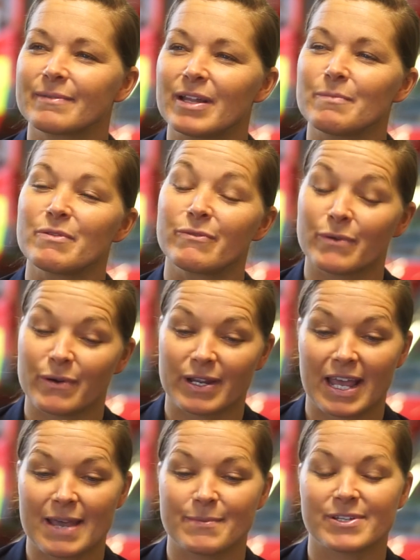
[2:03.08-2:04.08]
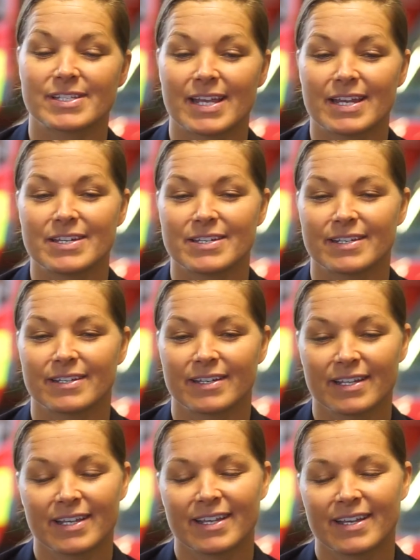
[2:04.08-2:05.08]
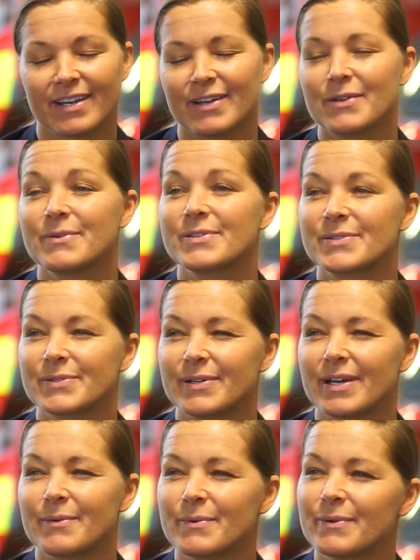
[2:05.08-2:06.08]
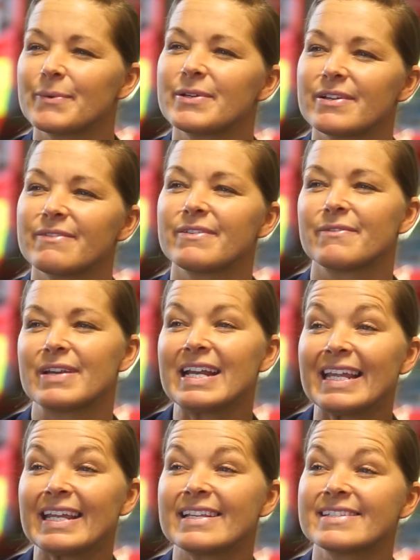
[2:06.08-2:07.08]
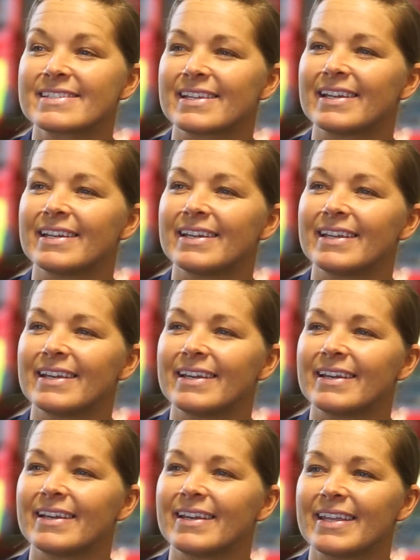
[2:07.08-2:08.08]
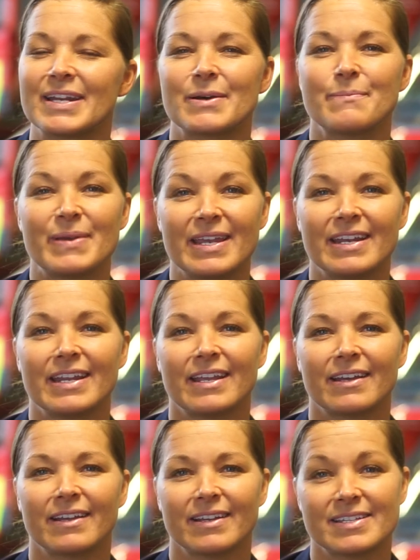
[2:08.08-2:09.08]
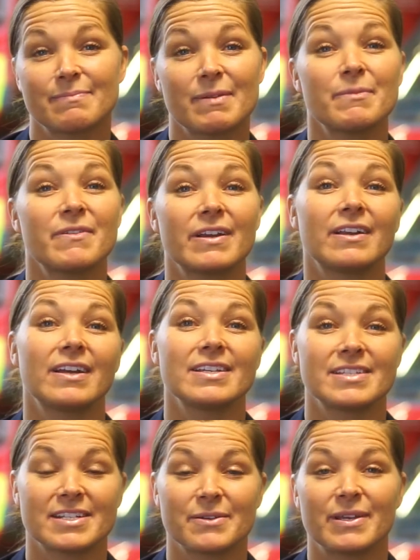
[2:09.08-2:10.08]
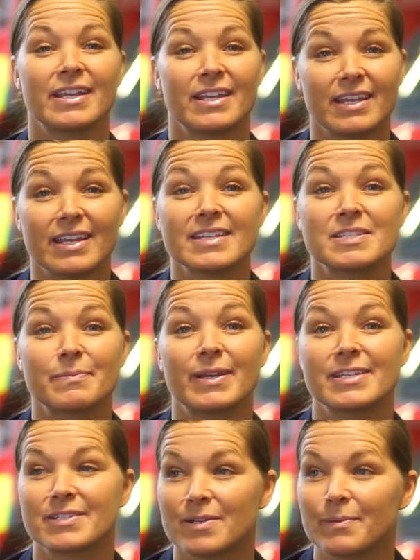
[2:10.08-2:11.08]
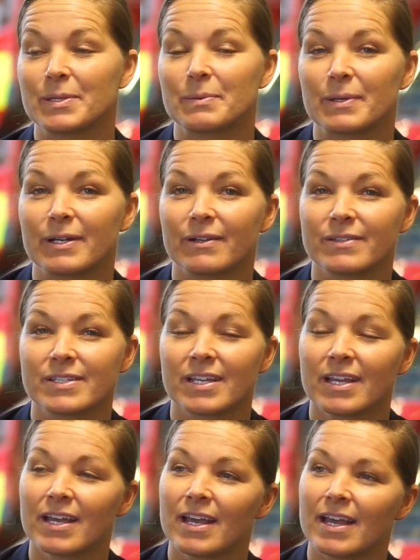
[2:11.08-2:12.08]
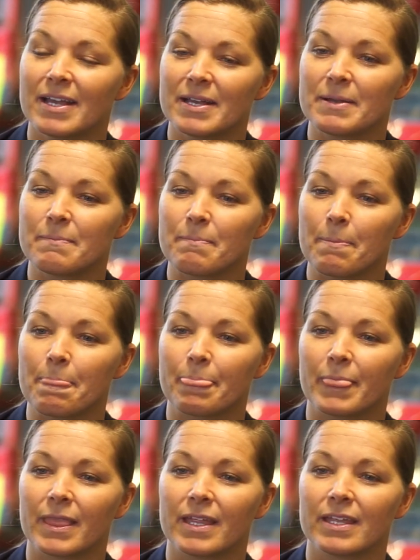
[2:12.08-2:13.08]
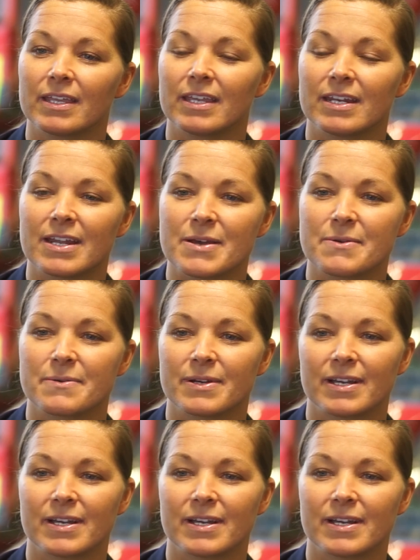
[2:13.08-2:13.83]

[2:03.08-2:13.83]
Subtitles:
like before I came on station, I always thought, I wonder if it really is, and you know, being here, it's made me realise, you know, it is the best job in the world. You know,